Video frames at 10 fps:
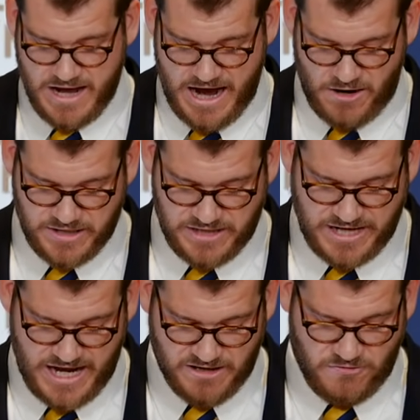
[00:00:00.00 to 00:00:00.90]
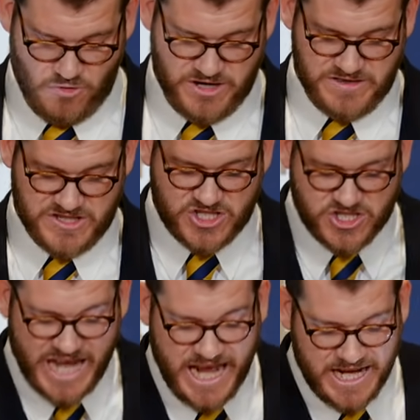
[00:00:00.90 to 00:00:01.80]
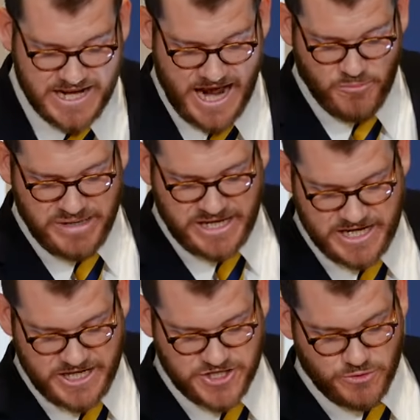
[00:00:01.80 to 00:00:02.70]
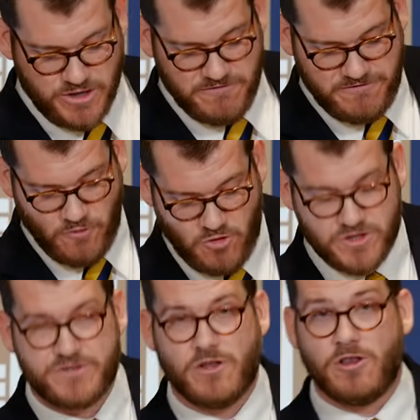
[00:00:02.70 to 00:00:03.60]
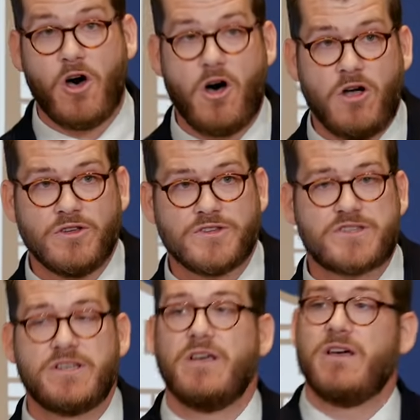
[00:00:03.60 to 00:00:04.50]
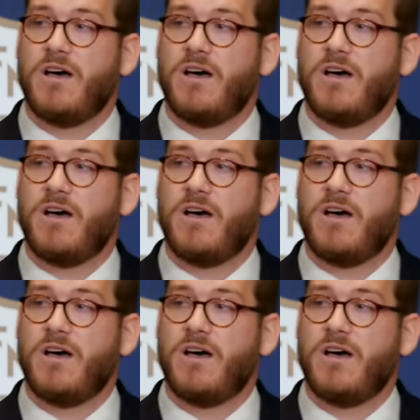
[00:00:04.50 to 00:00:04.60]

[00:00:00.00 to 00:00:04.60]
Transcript: out in California, the state now beginning to enforce the laws